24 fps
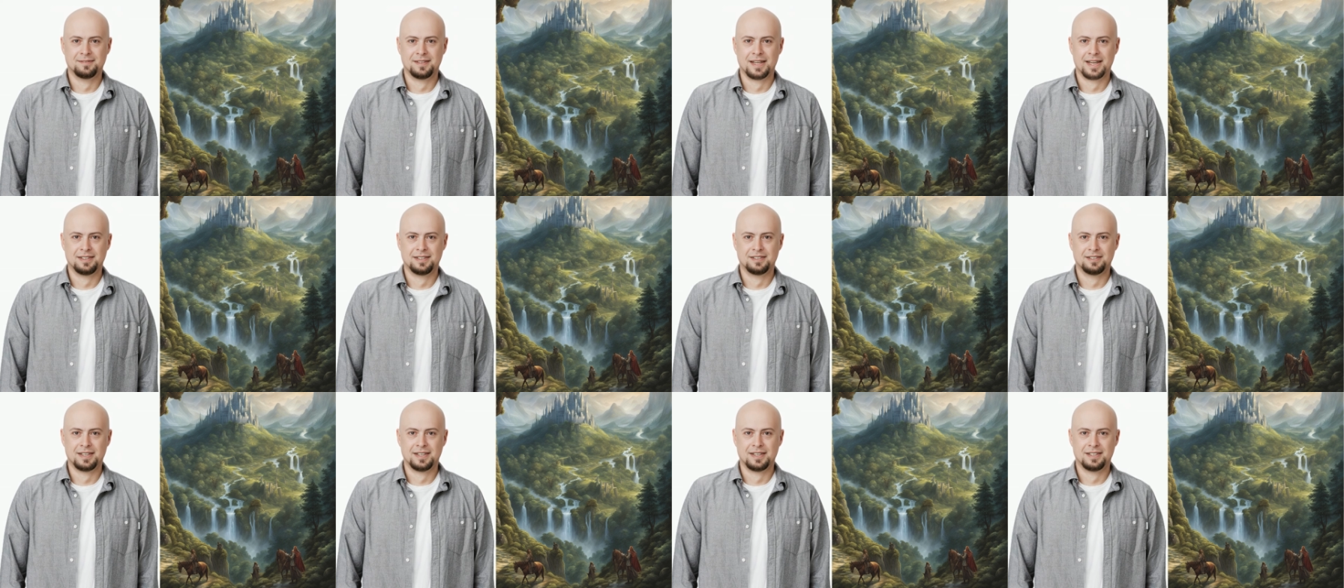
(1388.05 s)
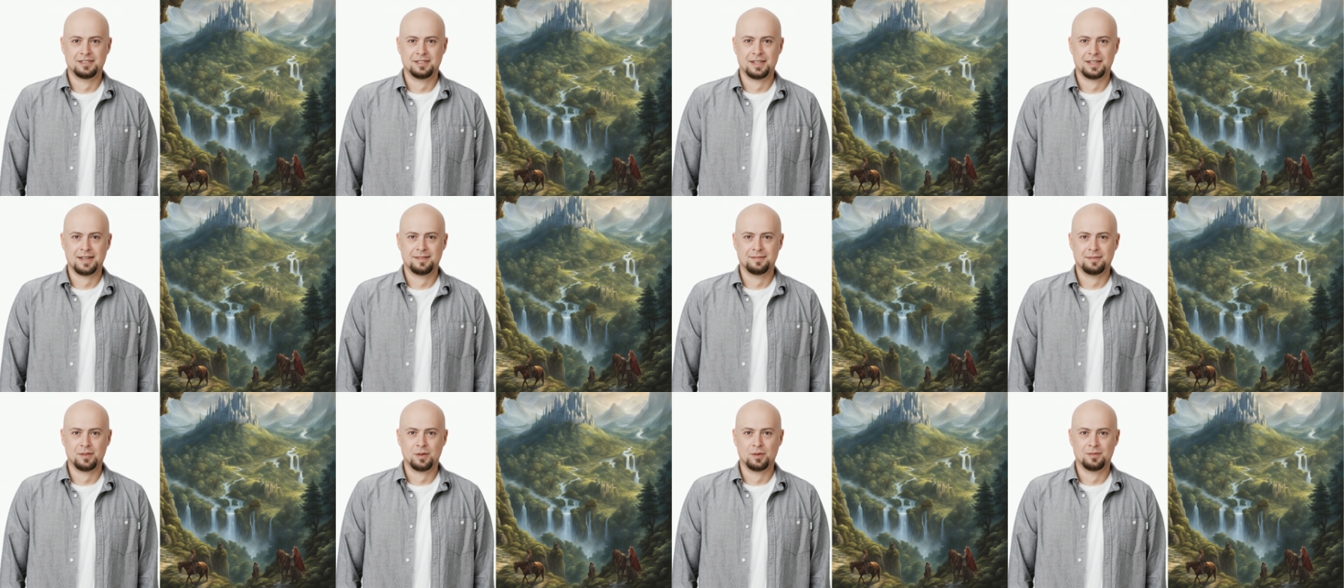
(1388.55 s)
As they
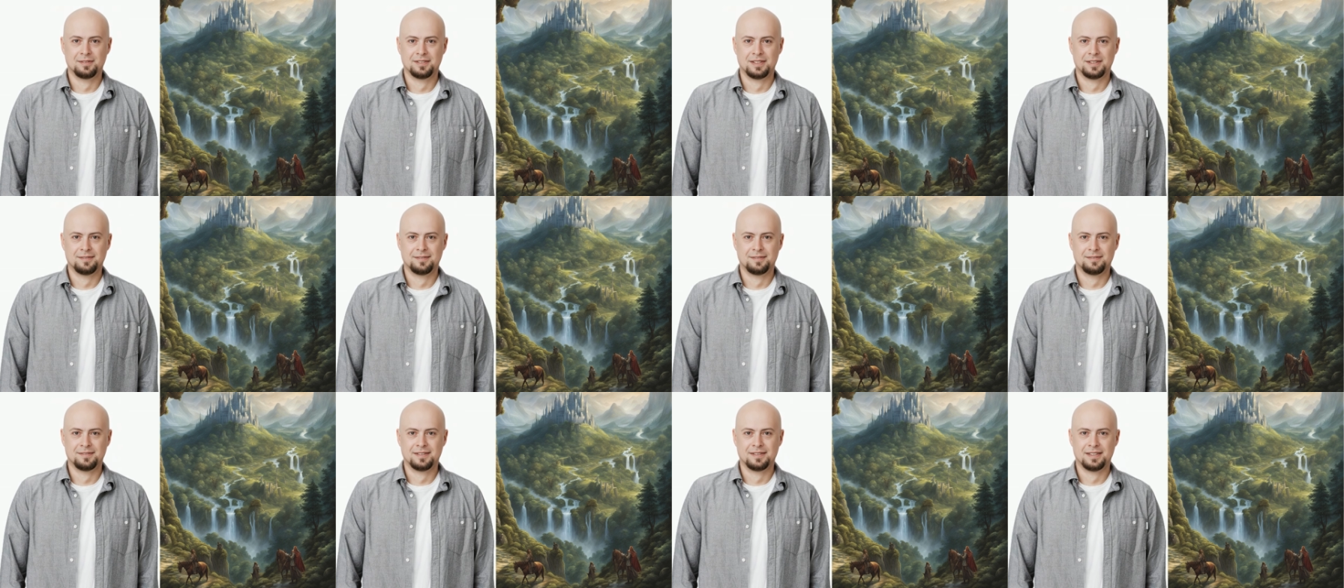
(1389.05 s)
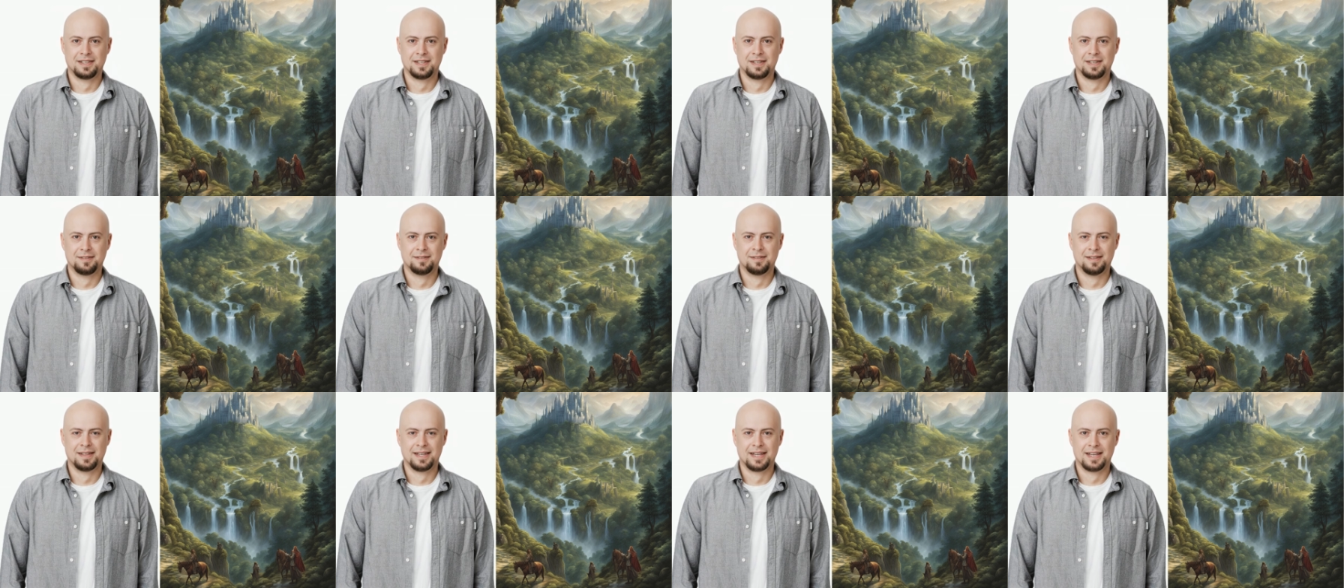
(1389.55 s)
travelled,
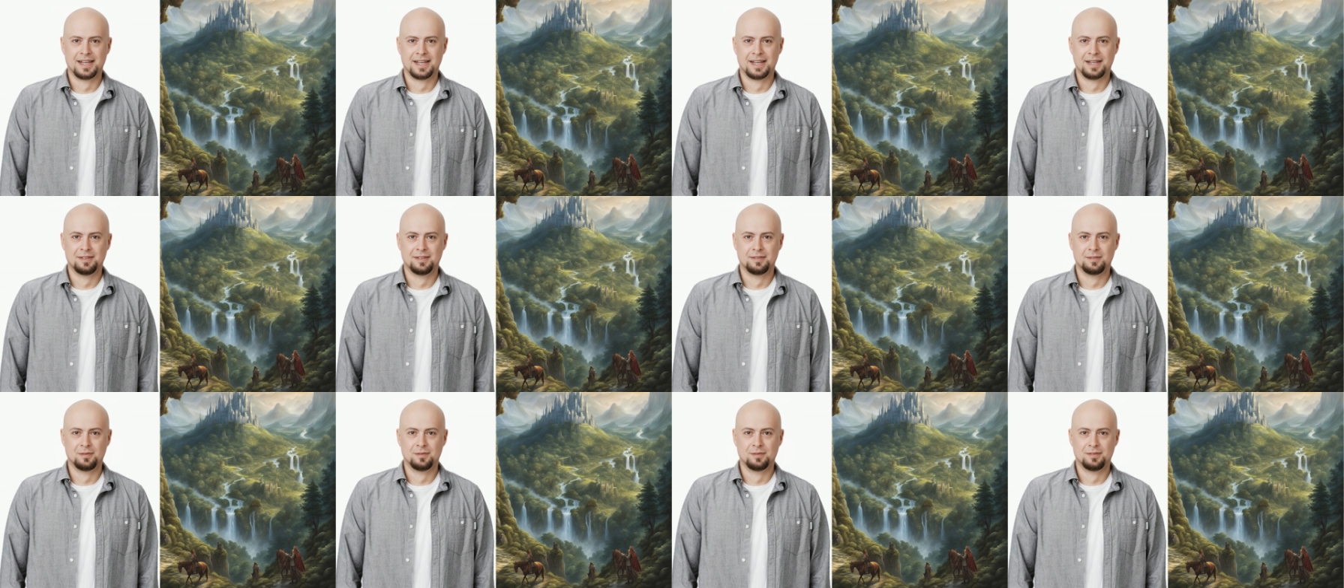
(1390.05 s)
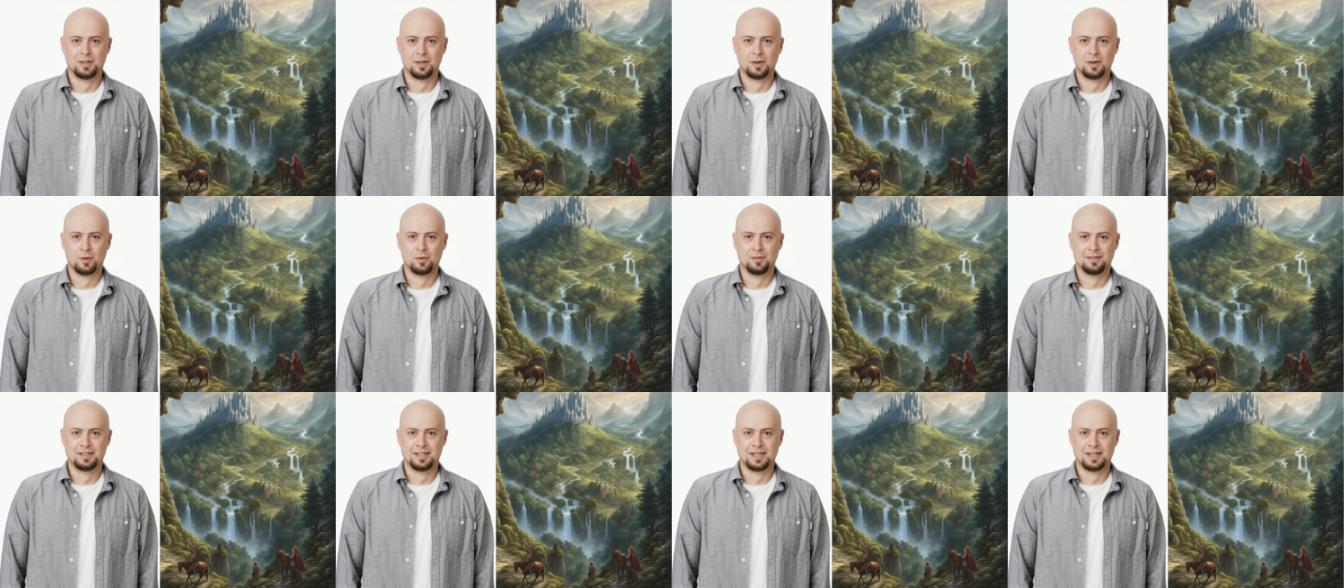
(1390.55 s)
the air grew
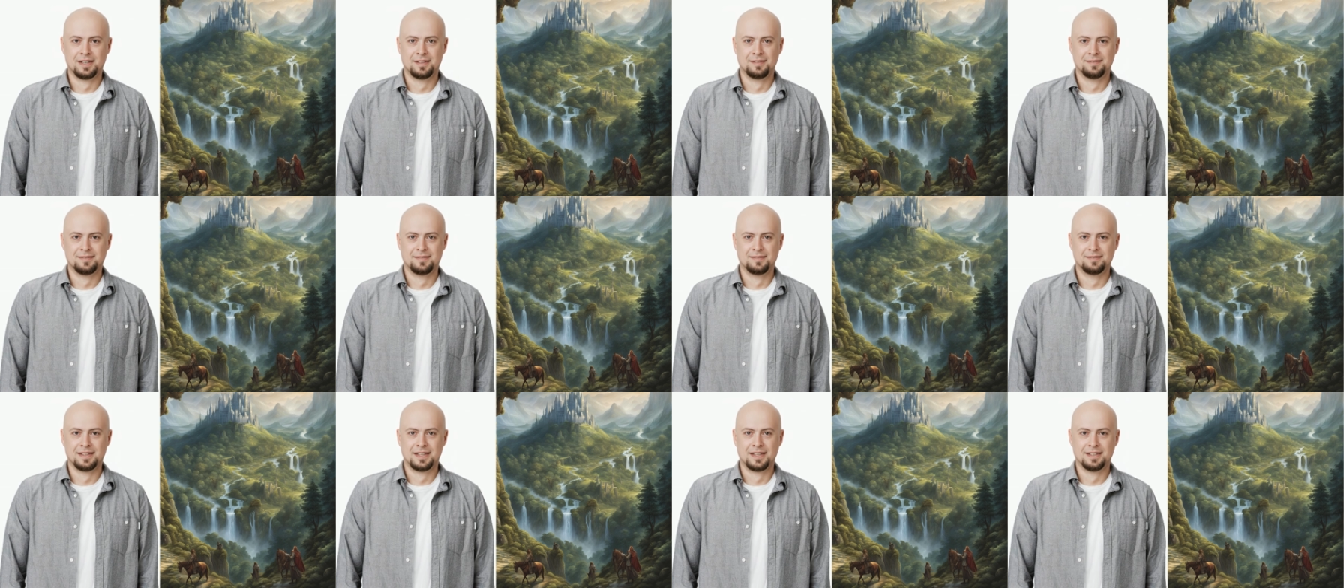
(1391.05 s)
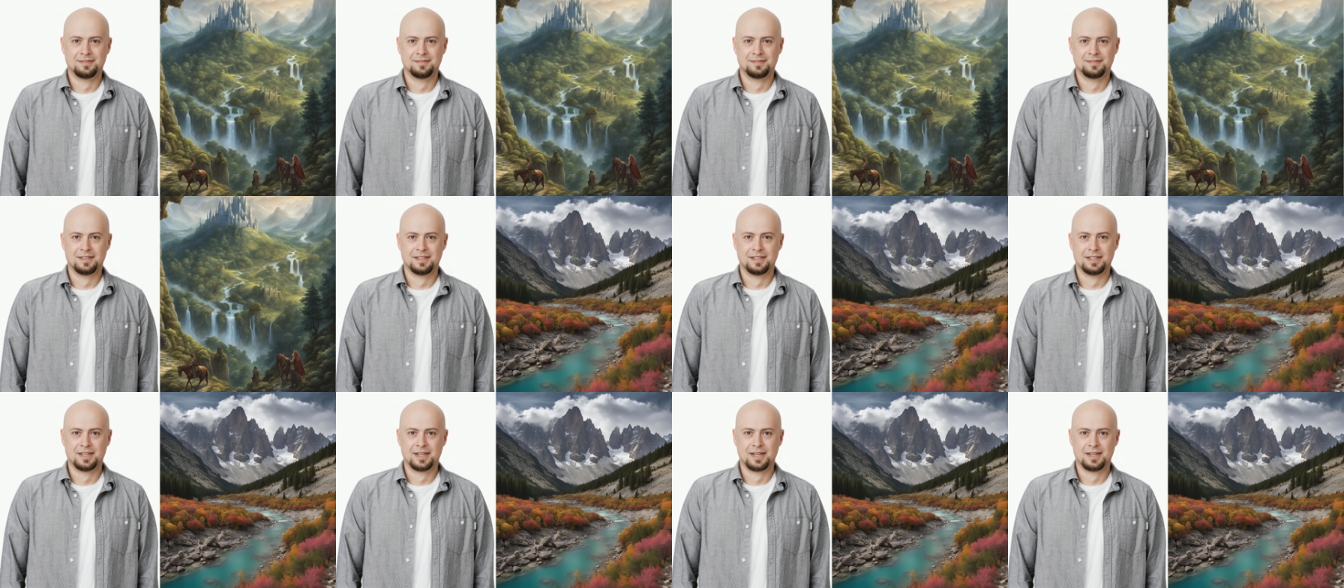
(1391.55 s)
colder and
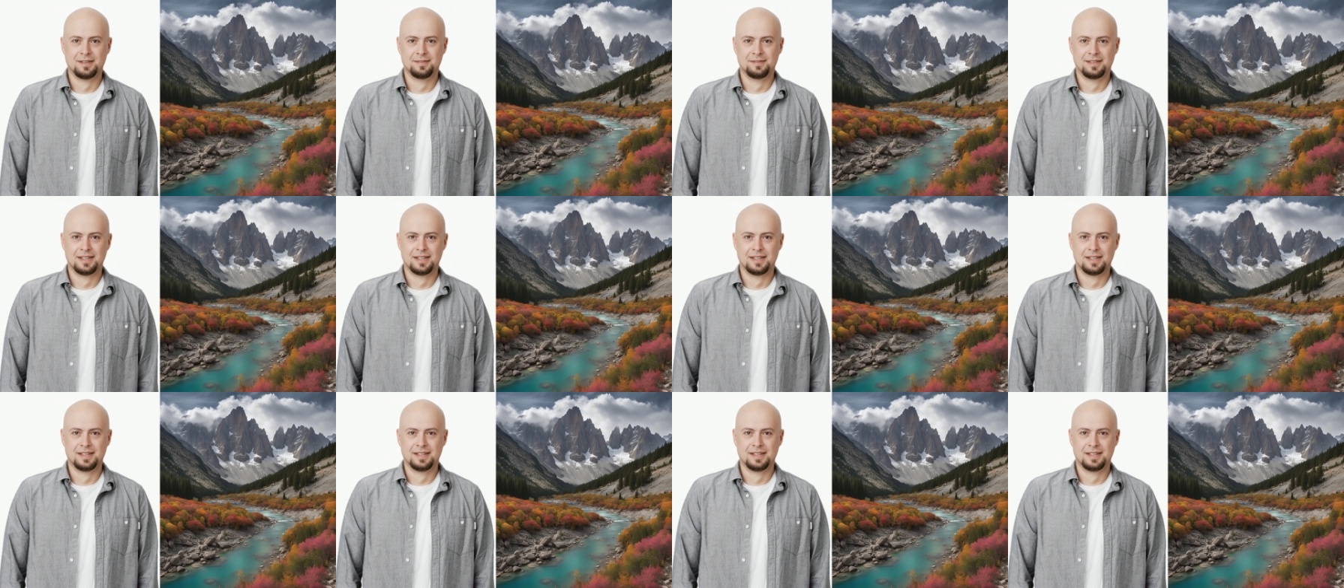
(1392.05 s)
thinner,